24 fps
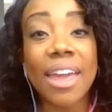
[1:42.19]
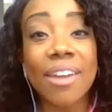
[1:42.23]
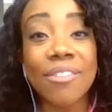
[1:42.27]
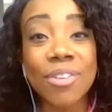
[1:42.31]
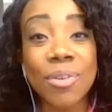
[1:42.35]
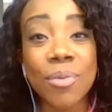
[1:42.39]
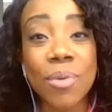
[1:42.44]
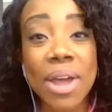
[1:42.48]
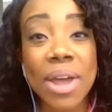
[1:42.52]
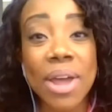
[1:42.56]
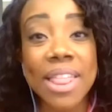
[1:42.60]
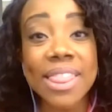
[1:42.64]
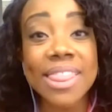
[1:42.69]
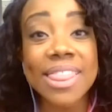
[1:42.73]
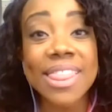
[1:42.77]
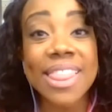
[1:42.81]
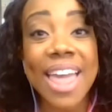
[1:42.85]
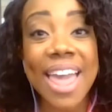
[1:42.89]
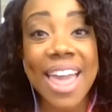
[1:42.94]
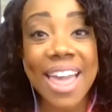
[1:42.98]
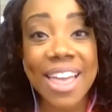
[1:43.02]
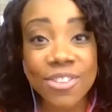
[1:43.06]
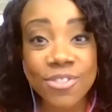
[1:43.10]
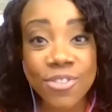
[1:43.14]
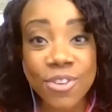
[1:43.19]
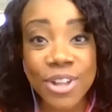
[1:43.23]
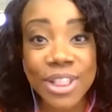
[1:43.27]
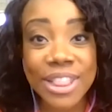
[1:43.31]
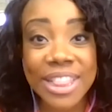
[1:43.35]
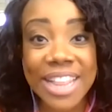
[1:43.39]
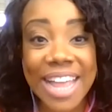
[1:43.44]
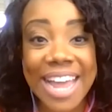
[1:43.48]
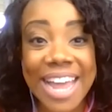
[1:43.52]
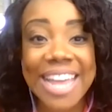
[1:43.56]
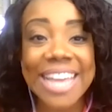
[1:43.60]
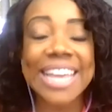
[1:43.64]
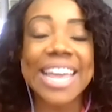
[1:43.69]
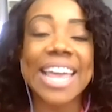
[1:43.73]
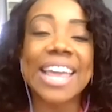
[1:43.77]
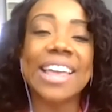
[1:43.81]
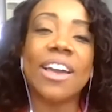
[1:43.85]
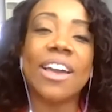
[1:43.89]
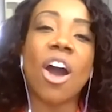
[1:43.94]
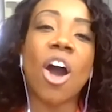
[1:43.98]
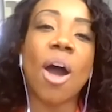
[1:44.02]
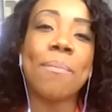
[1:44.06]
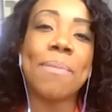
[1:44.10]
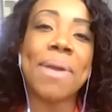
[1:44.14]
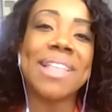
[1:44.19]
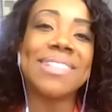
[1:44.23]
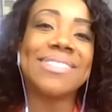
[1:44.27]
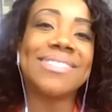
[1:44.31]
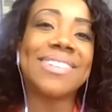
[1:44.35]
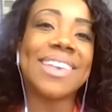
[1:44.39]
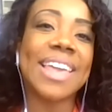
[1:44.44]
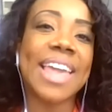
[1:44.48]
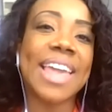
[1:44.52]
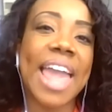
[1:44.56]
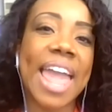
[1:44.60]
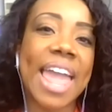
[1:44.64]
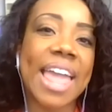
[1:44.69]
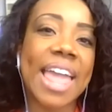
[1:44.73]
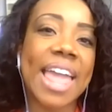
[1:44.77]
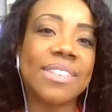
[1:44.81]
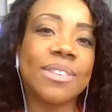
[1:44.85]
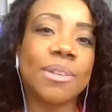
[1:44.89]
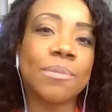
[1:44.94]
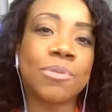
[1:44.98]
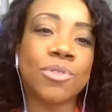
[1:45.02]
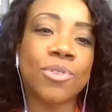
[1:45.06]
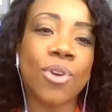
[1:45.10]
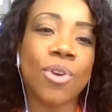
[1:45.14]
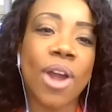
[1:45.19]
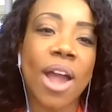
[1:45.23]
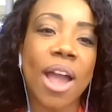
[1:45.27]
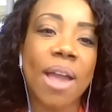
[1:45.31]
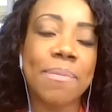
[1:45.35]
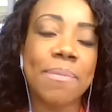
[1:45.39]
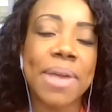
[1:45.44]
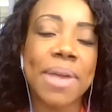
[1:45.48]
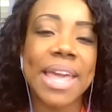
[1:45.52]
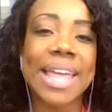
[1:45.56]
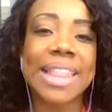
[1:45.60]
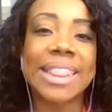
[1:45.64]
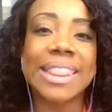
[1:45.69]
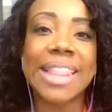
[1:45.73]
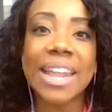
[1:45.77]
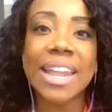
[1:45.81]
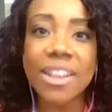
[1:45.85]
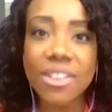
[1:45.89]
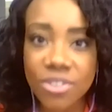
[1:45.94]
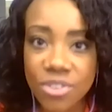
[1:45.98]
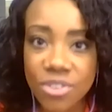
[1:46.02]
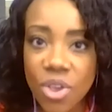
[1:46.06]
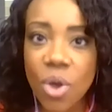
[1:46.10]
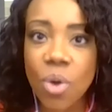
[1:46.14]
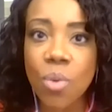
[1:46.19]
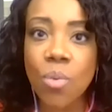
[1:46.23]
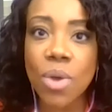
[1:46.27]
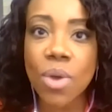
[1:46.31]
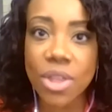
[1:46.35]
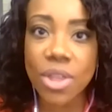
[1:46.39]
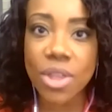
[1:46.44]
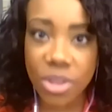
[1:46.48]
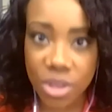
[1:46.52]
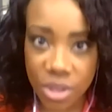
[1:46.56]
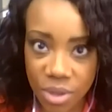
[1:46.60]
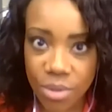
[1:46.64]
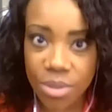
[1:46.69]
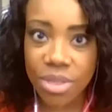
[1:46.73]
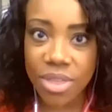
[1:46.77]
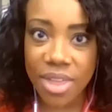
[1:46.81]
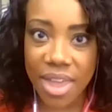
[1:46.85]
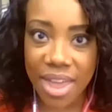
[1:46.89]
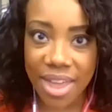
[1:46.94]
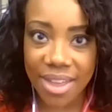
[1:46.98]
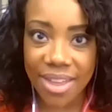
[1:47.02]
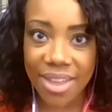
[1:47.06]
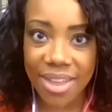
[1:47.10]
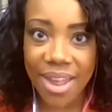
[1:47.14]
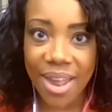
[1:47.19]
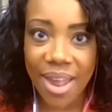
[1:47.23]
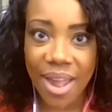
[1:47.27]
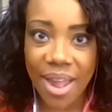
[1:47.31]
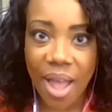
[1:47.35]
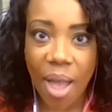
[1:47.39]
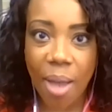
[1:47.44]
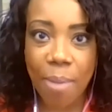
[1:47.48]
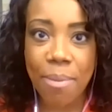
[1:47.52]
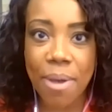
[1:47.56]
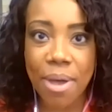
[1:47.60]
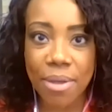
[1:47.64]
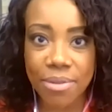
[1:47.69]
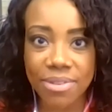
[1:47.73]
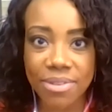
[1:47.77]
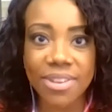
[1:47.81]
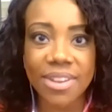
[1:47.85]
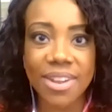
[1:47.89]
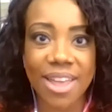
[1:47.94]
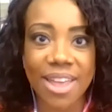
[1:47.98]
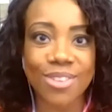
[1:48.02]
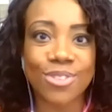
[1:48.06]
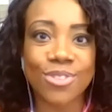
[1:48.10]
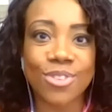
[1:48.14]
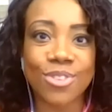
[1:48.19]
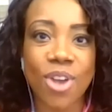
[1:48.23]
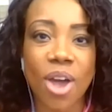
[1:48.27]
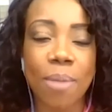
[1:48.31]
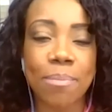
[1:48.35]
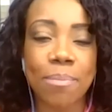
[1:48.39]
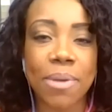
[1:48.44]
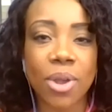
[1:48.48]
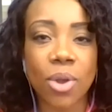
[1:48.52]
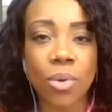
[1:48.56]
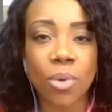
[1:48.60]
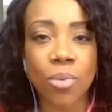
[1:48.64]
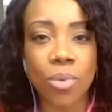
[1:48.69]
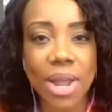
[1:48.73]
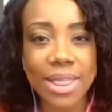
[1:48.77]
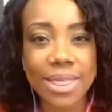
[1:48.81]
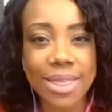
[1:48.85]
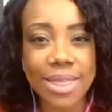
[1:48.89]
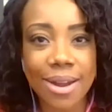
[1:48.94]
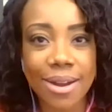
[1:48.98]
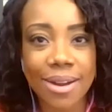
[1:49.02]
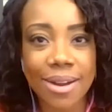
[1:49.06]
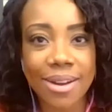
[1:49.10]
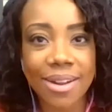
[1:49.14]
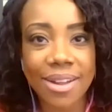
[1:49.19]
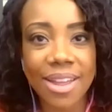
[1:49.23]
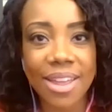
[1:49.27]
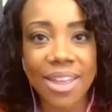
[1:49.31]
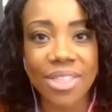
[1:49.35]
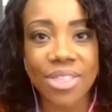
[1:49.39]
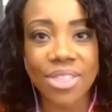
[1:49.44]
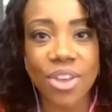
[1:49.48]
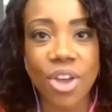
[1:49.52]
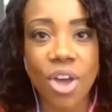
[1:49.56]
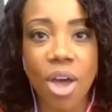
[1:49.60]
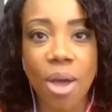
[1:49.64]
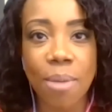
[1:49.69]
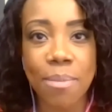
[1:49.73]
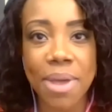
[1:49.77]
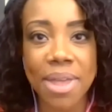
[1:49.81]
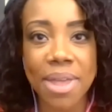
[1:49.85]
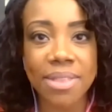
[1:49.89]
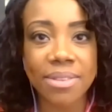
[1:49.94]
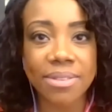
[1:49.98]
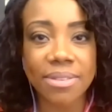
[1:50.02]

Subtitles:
everyone, thanks for liking, commenting, and subscribing. And let us know what you think about today's topic right there in the comments.